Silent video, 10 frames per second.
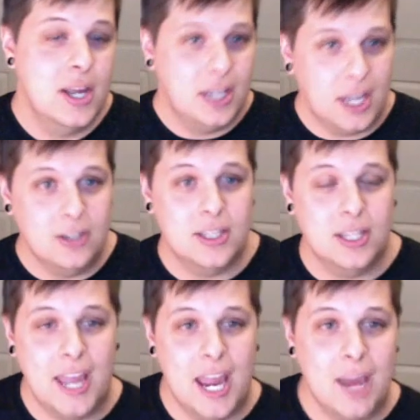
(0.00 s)
get into
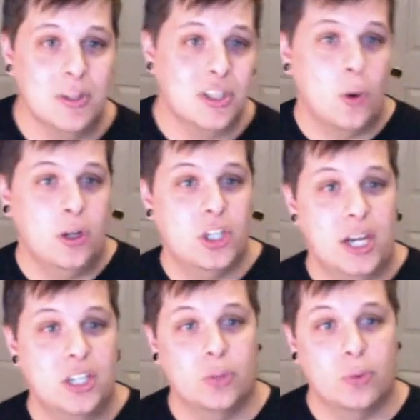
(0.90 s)
the game. It's going to
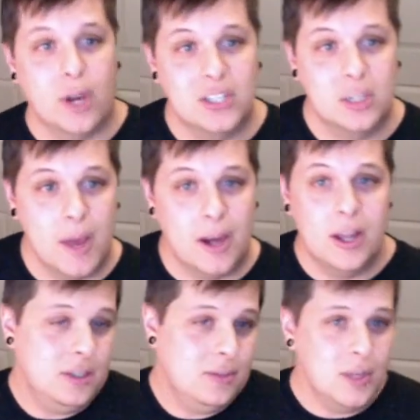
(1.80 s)
change the racing
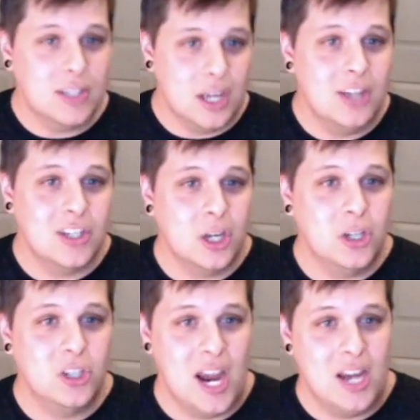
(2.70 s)
meta. It's a
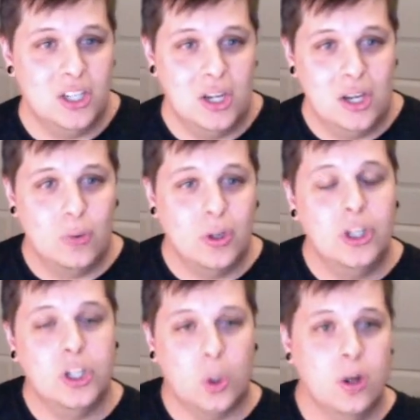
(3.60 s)
good change. It
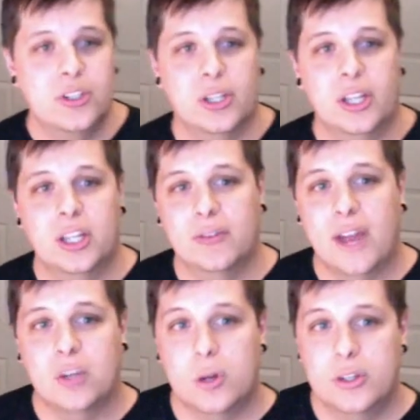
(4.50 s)
really shortens the length of
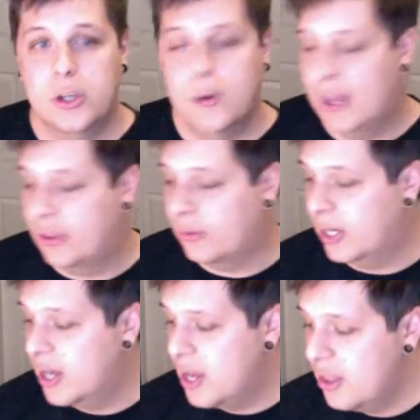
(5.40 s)
Act 1, 2, and
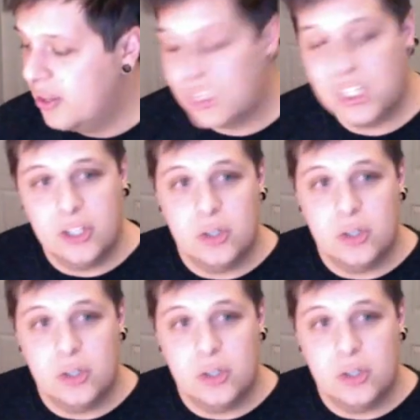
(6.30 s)
3. The next thing I do